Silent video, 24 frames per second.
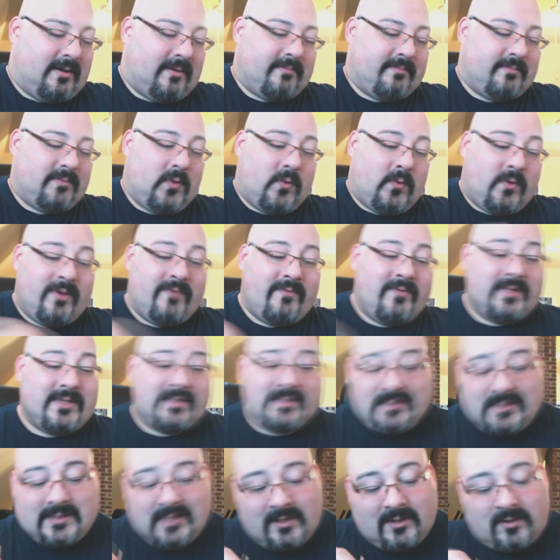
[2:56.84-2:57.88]
or even a
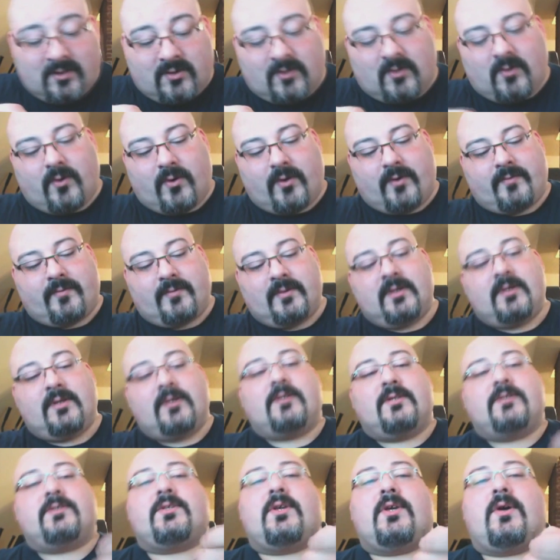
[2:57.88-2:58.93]
single coil.
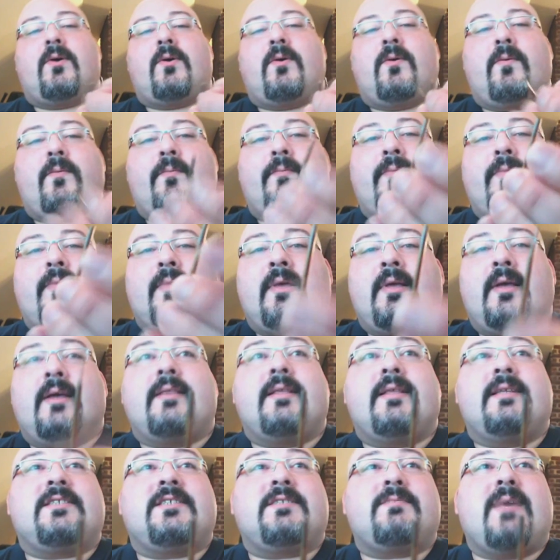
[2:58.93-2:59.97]
So this is my